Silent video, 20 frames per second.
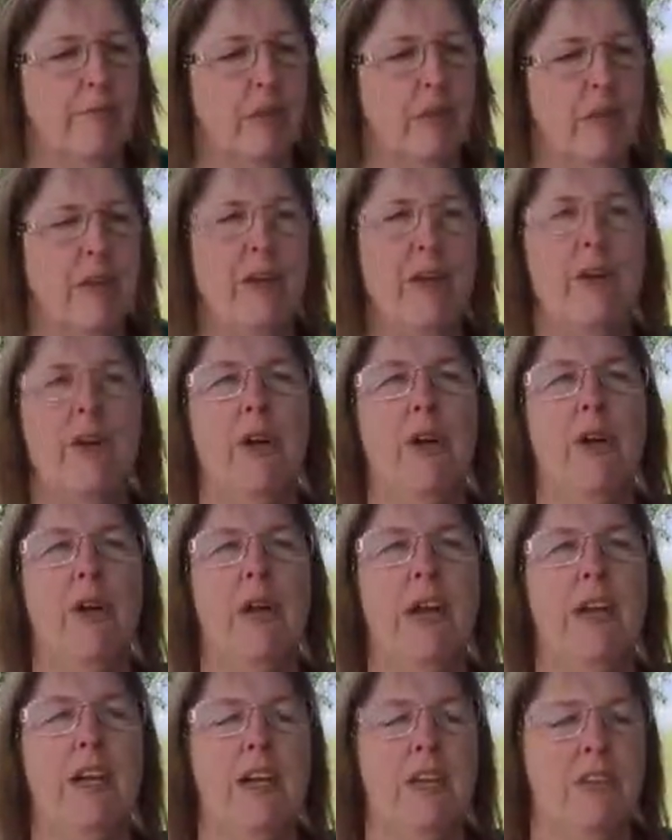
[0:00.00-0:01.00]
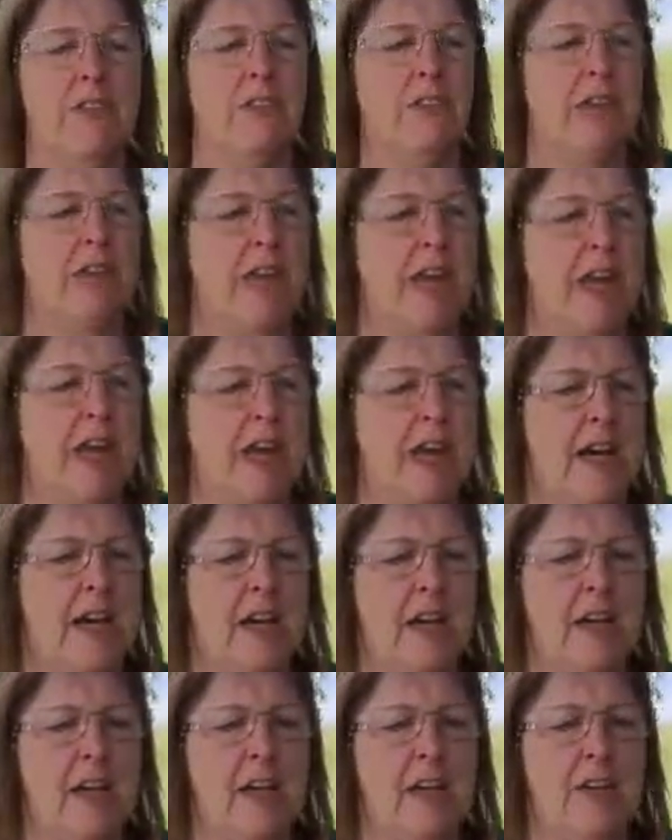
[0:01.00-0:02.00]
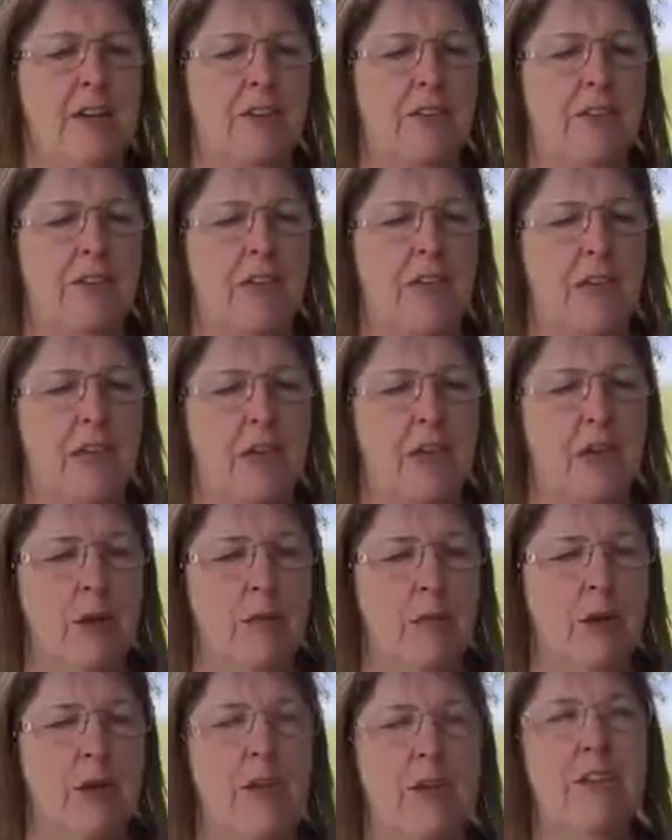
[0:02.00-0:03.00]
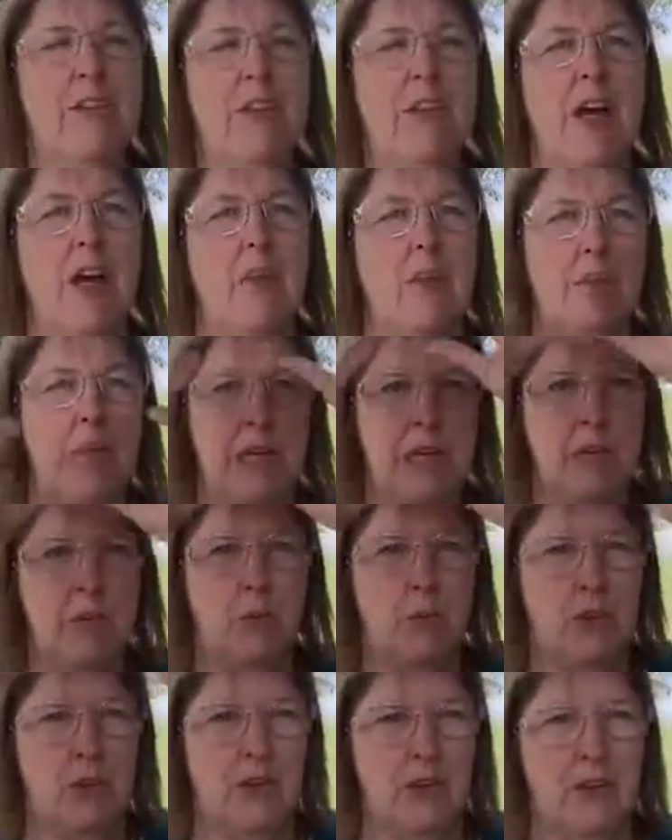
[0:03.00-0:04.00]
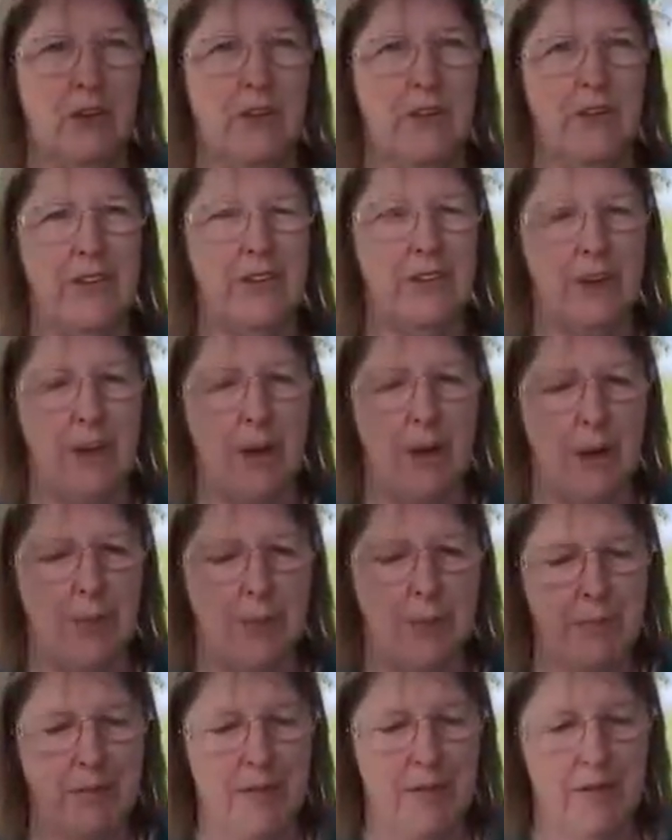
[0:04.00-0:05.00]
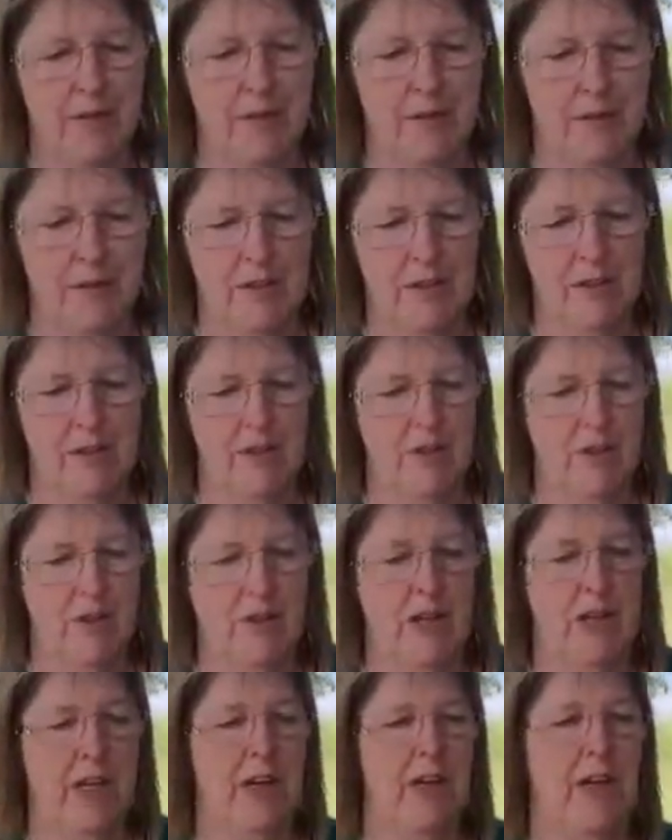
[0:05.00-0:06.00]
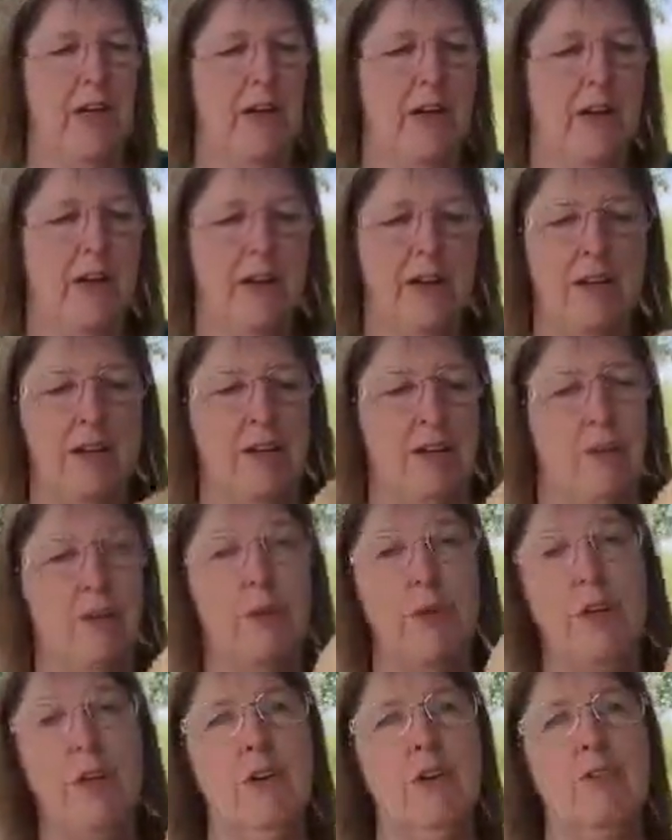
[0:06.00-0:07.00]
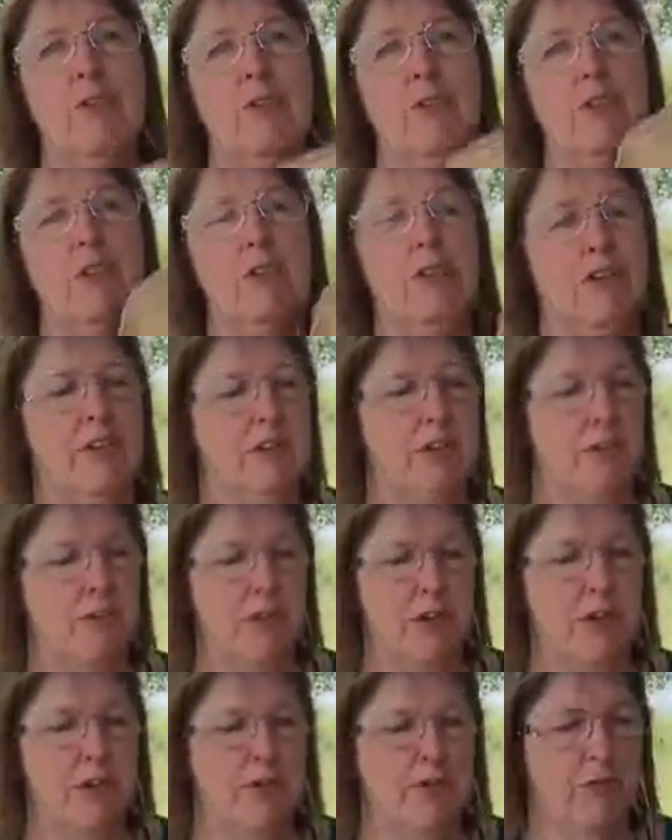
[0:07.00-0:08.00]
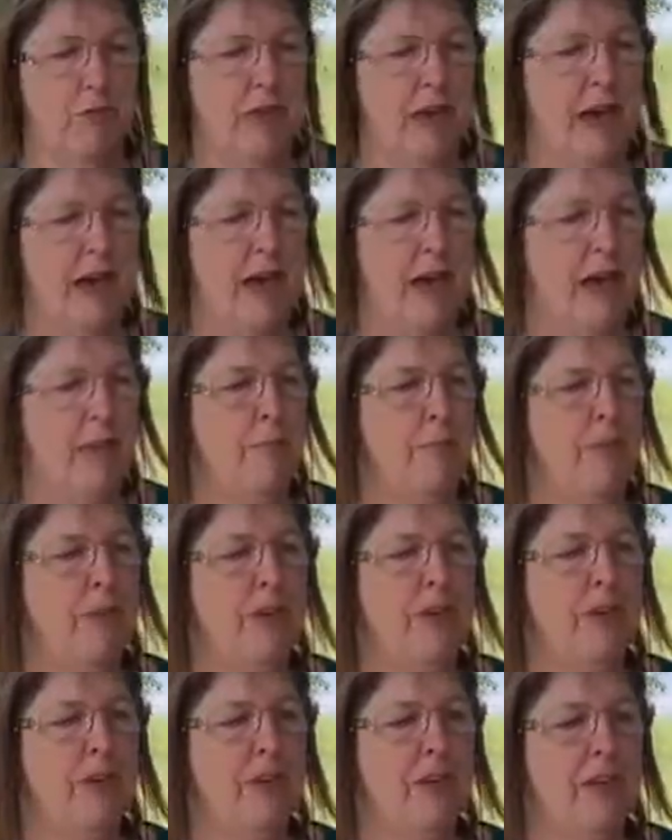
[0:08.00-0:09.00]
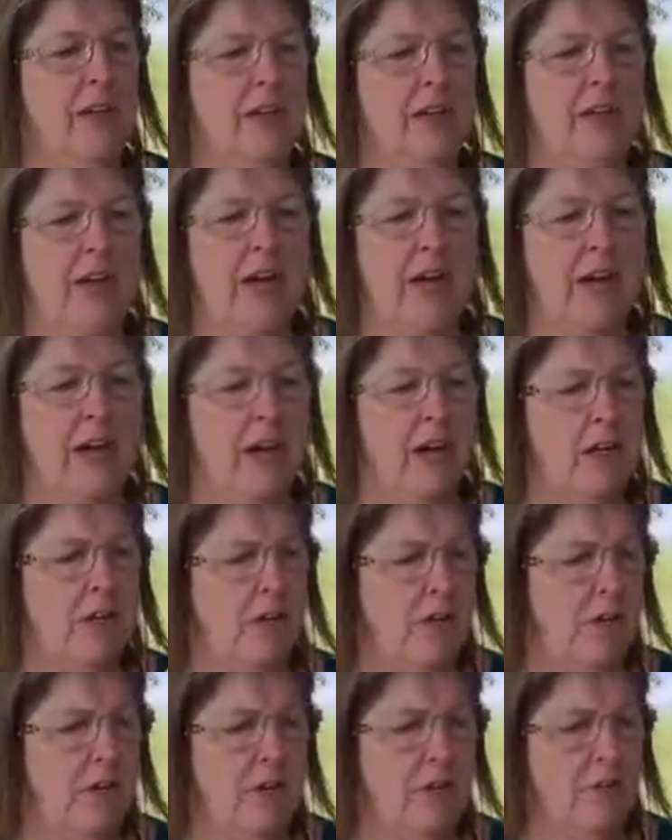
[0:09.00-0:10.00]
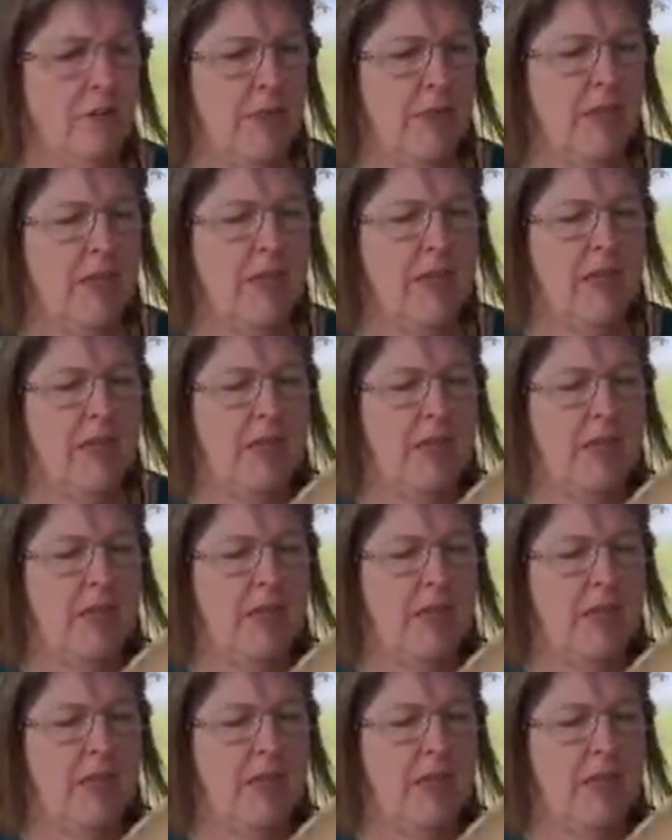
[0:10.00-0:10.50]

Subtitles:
I don't know, a lady's sun hat, I guess, but it's got beadwork on the top, in the front, and it's beautiful. It's a beautiful hat, but it's a little tight or something, I